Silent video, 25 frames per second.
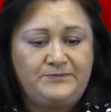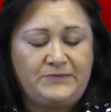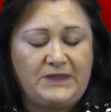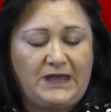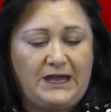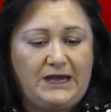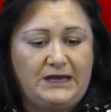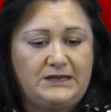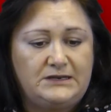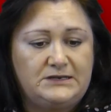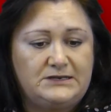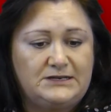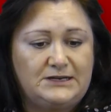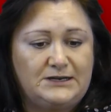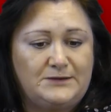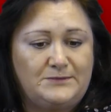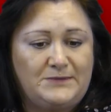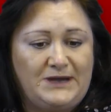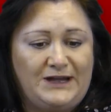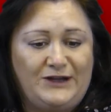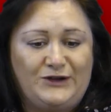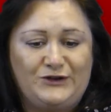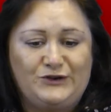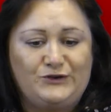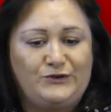And
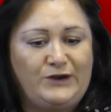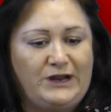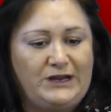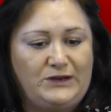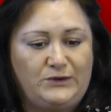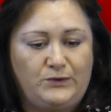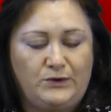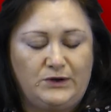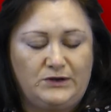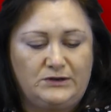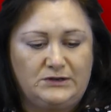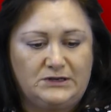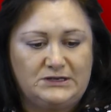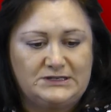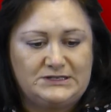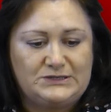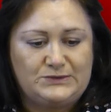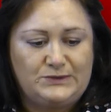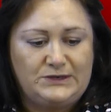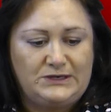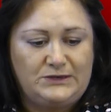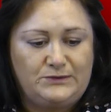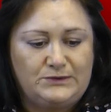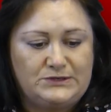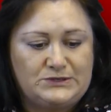I heard a great quote last
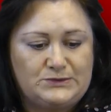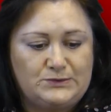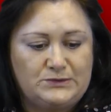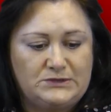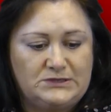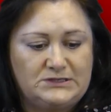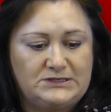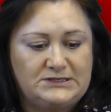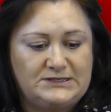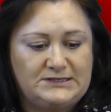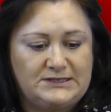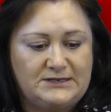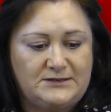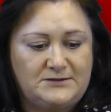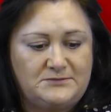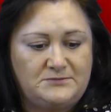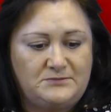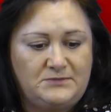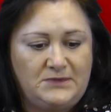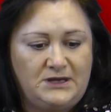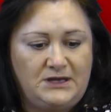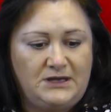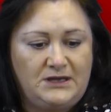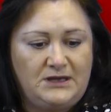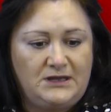week, which was,
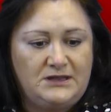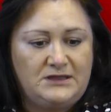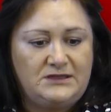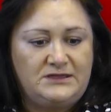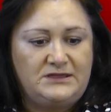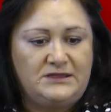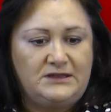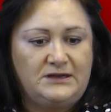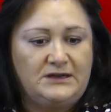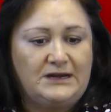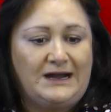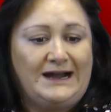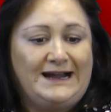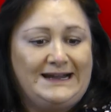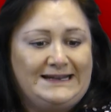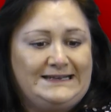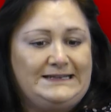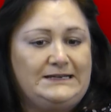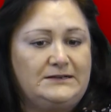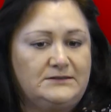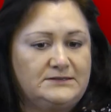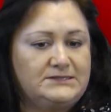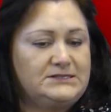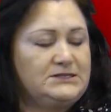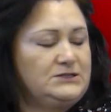the
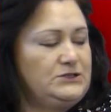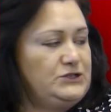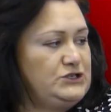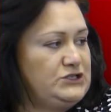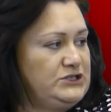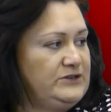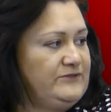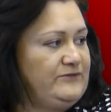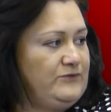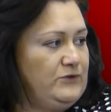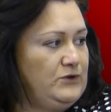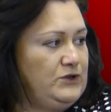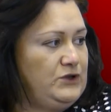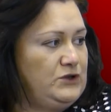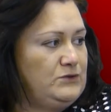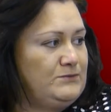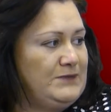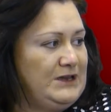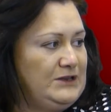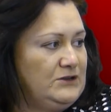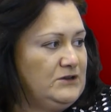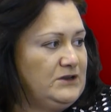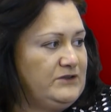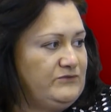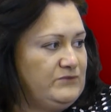ideal solution for you may
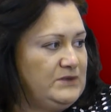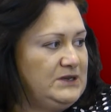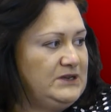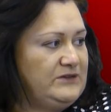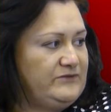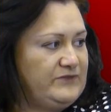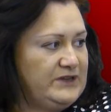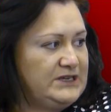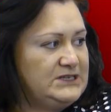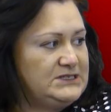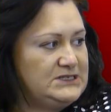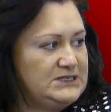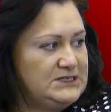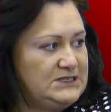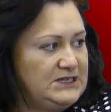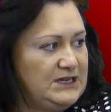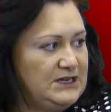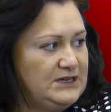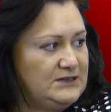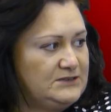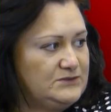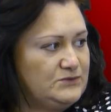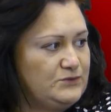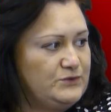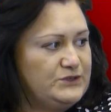not have been invented
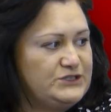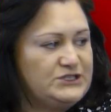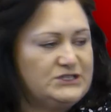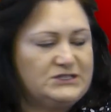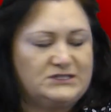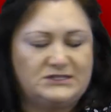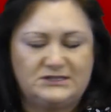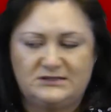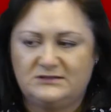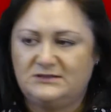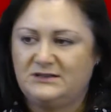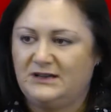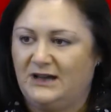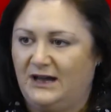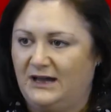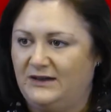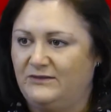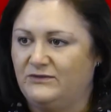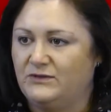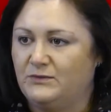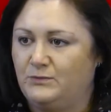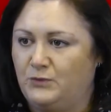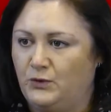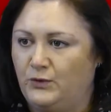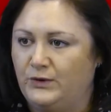yet, which is kind of
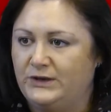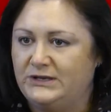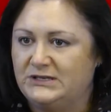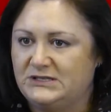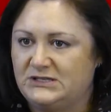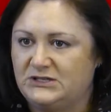the point.